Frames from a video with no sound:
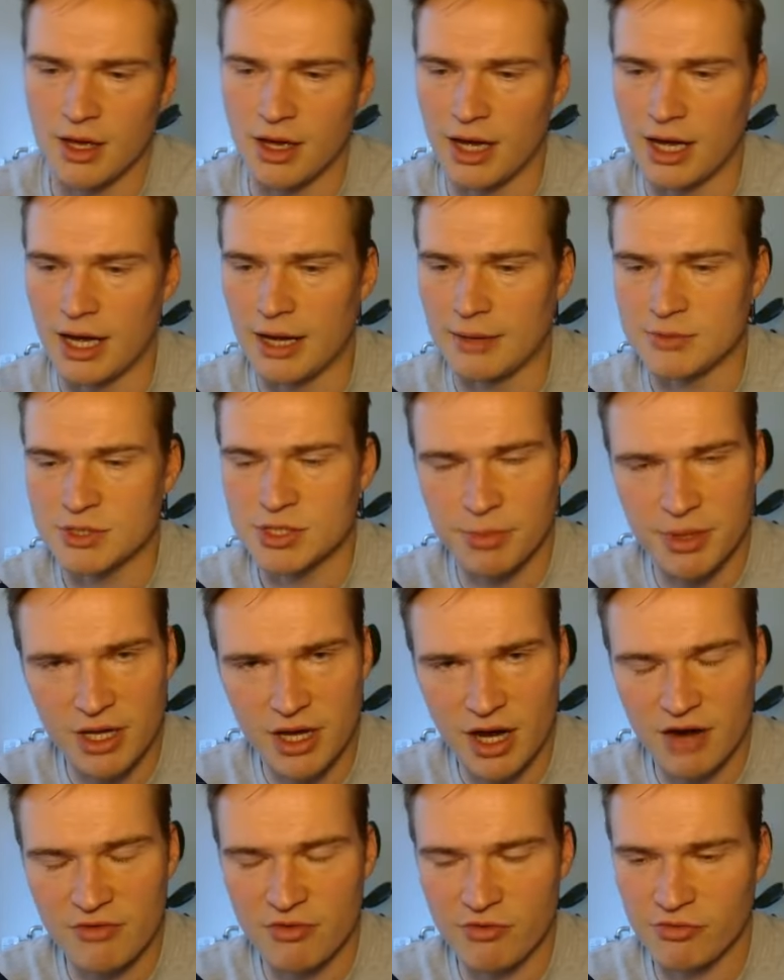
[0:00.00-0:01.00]
Um, so be
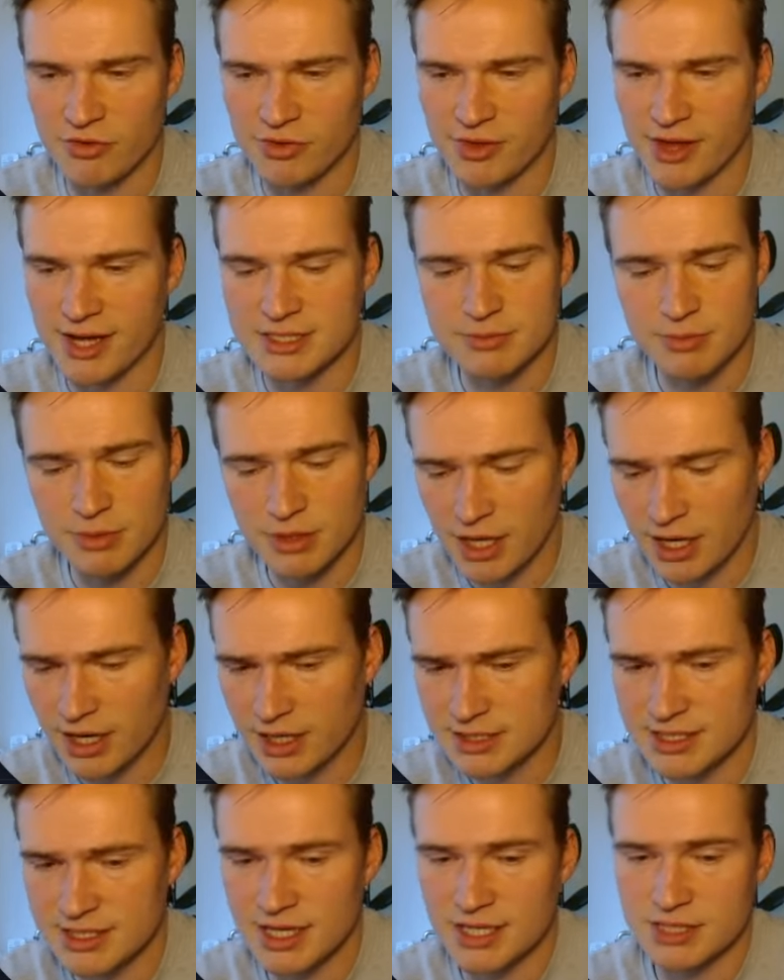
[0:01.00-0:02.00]
careful for that. But like I
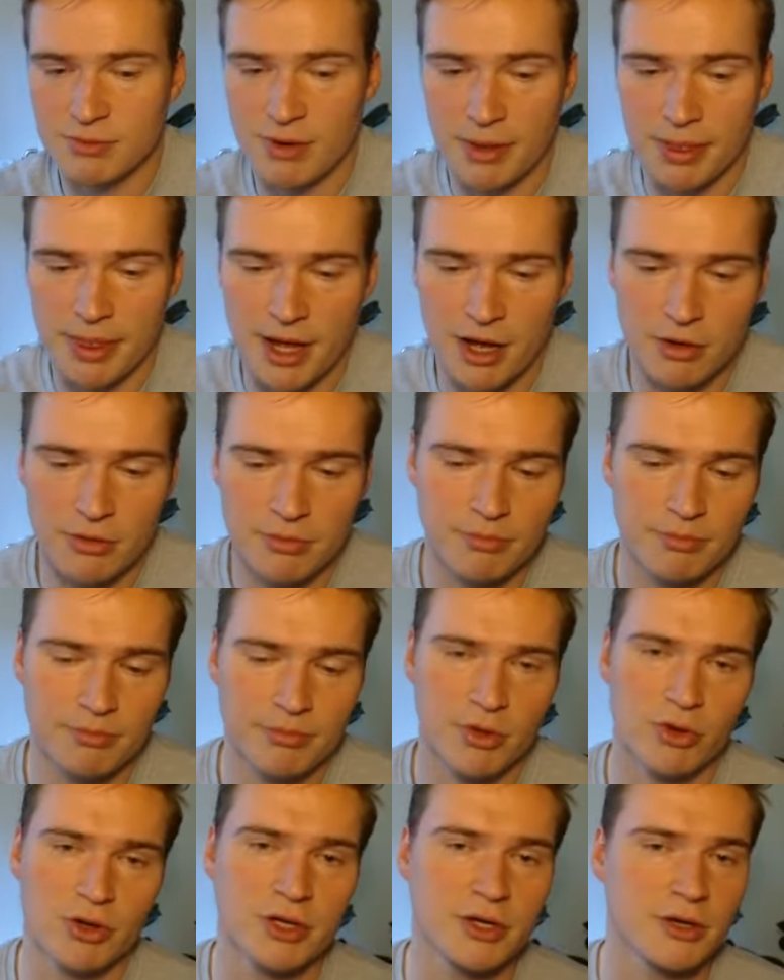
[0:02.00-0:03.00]
said, right now,
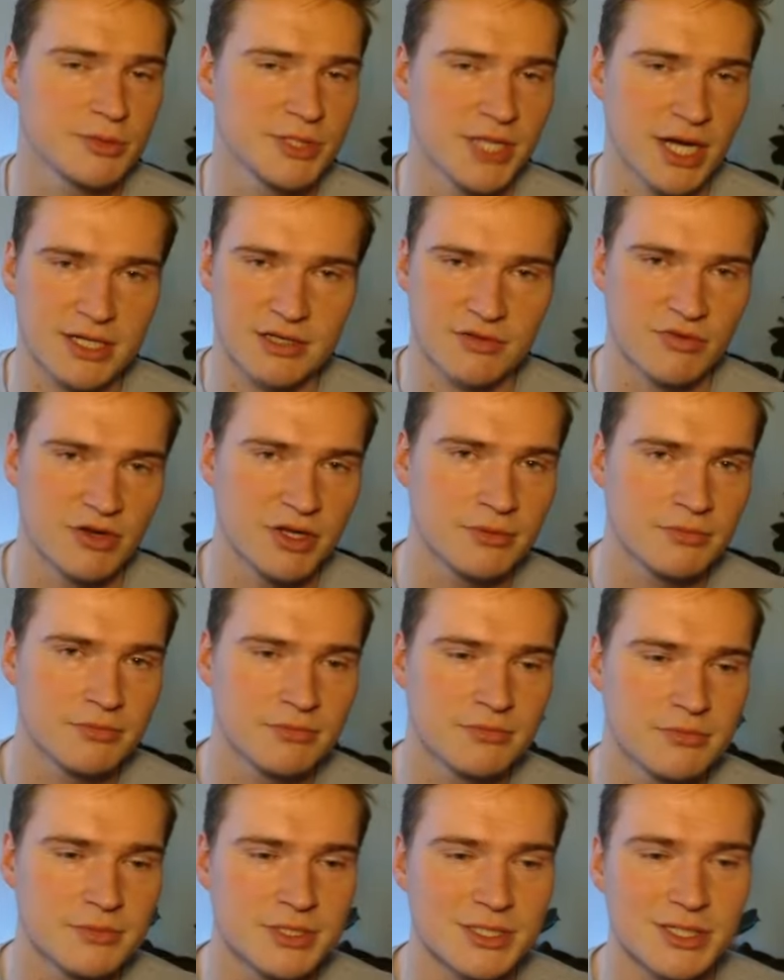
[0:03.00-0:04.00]
purely objectively,
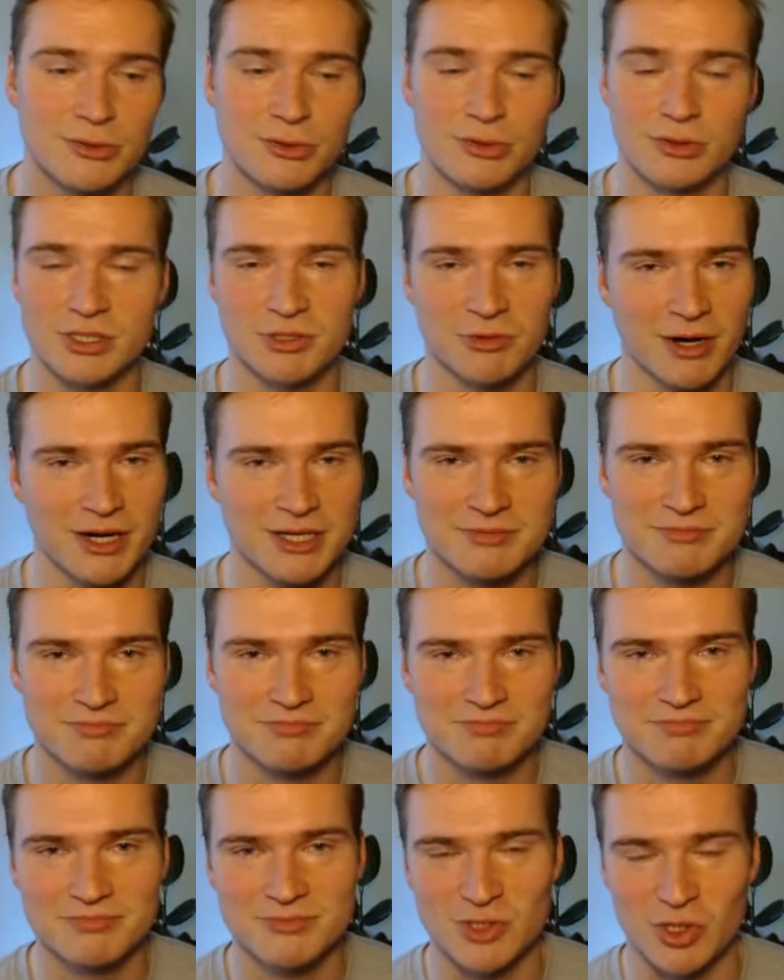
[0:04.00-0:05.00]
still looks great.
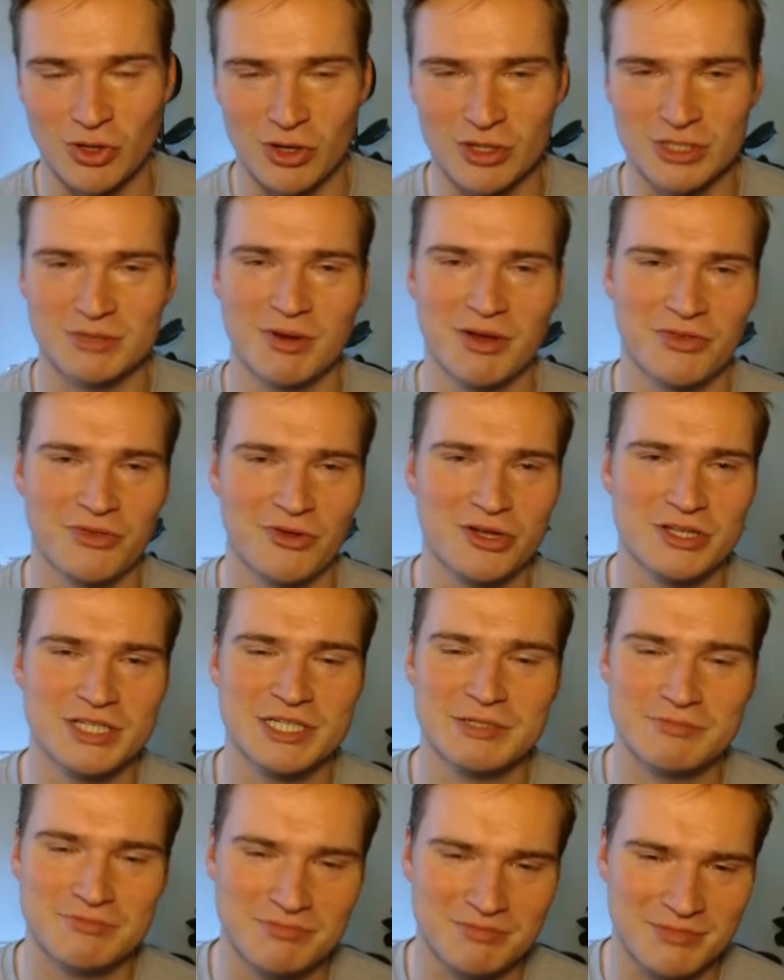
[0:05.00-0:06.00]
So those are my
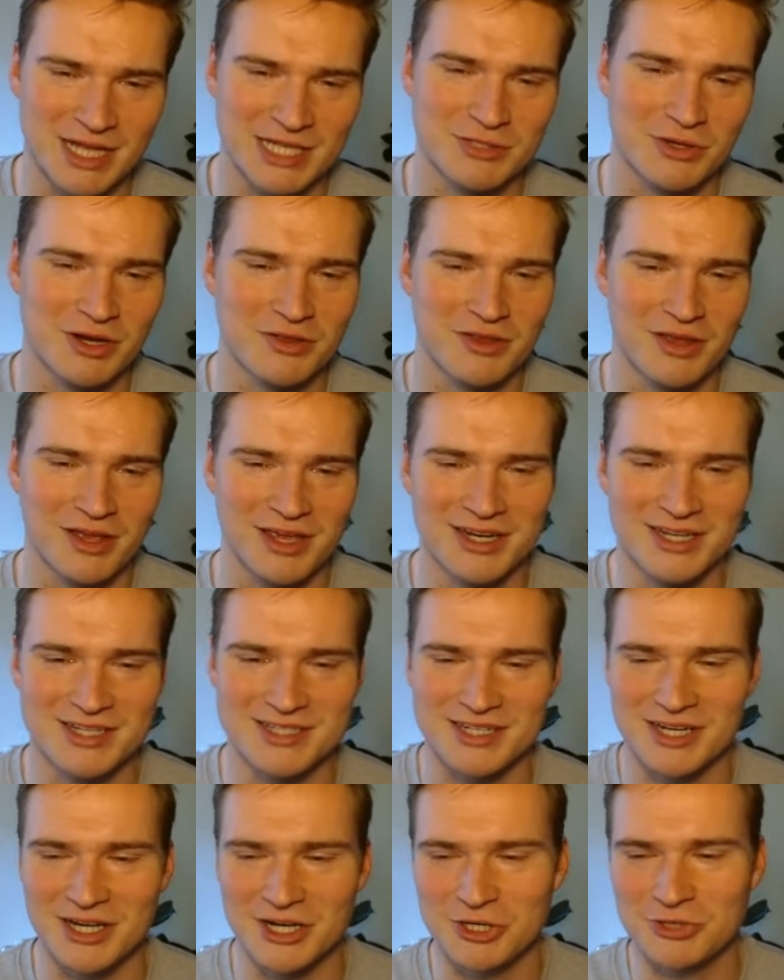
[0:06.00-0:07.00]
thoughts. That's what I think you need
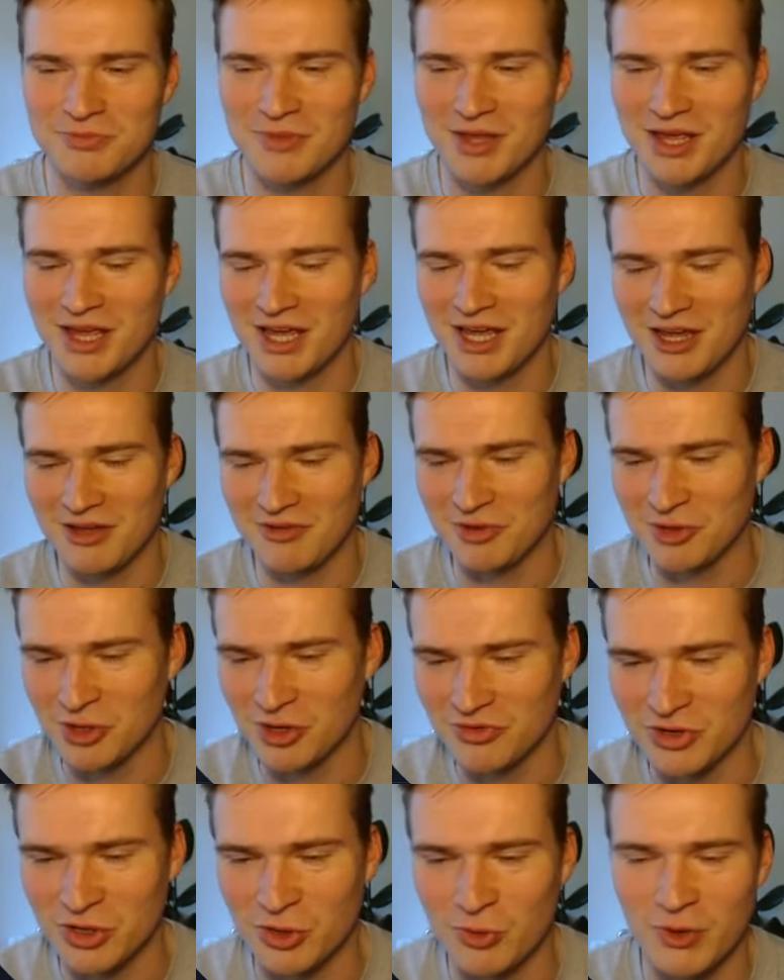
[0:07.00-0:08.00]
to know. If you do
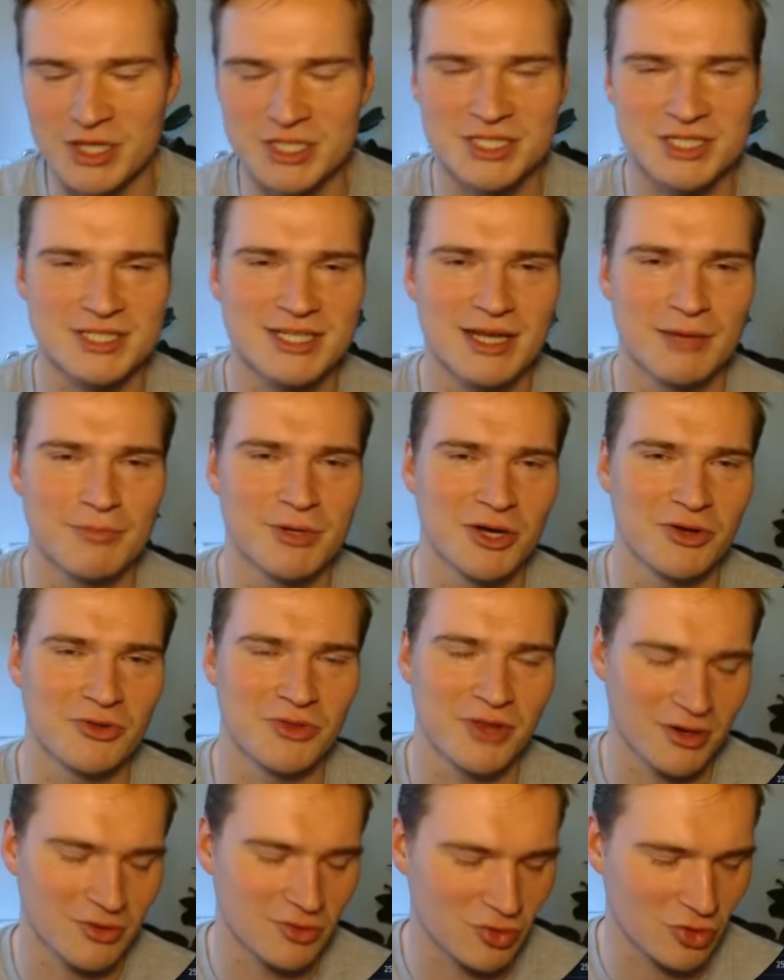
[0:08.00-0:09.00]
have any questions, let me know
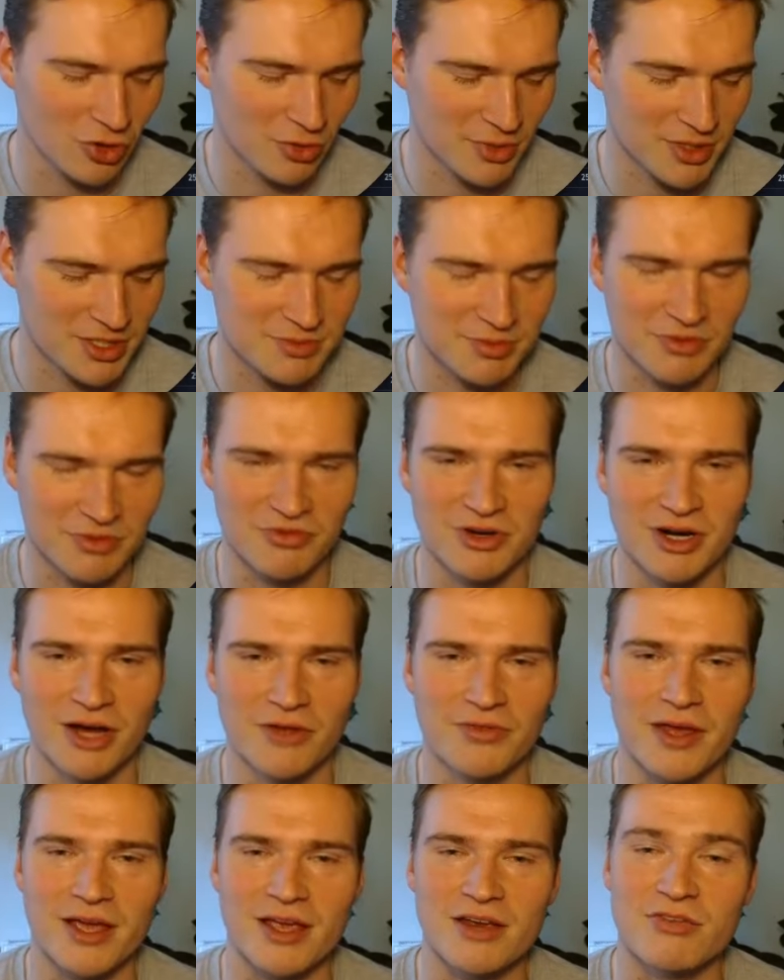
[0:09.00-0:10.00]
down in the comments. But for now,
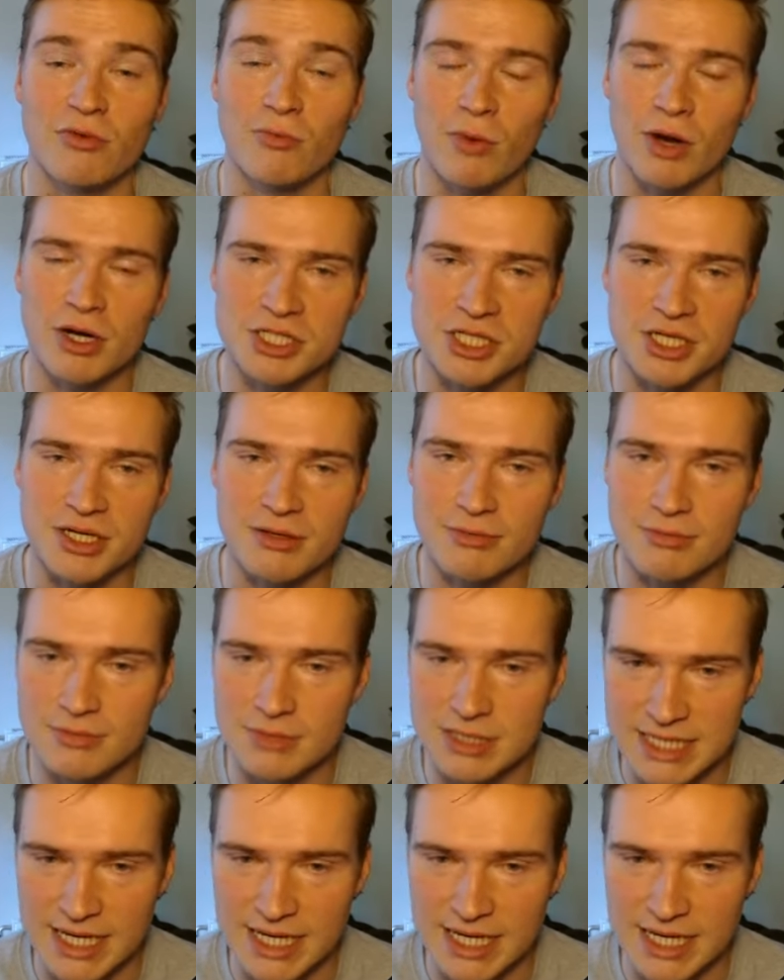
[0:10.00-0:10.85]
thank you for watching.